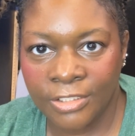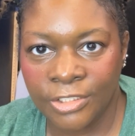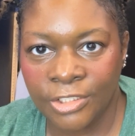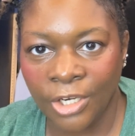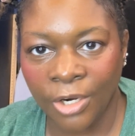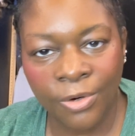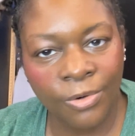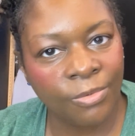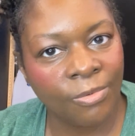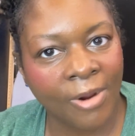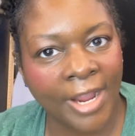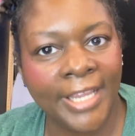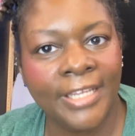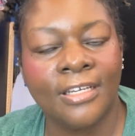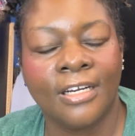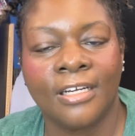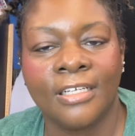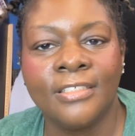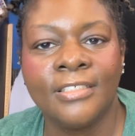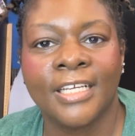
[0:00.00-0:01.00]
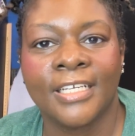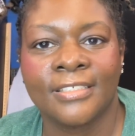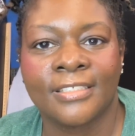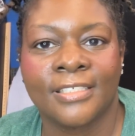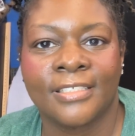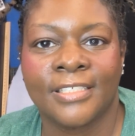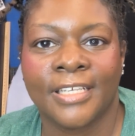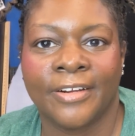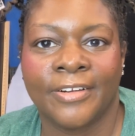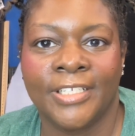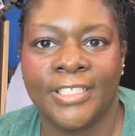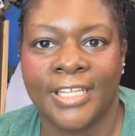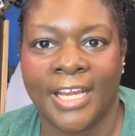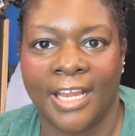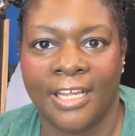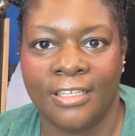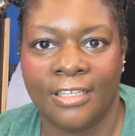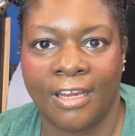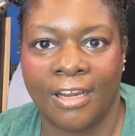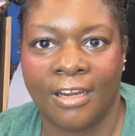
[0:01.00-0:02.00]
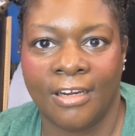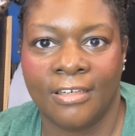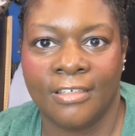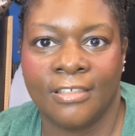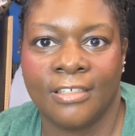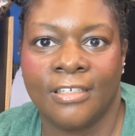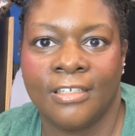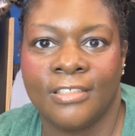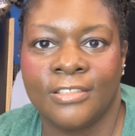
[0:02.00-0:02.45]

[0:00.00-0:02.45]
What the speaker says: don't write unnecessary dialogue.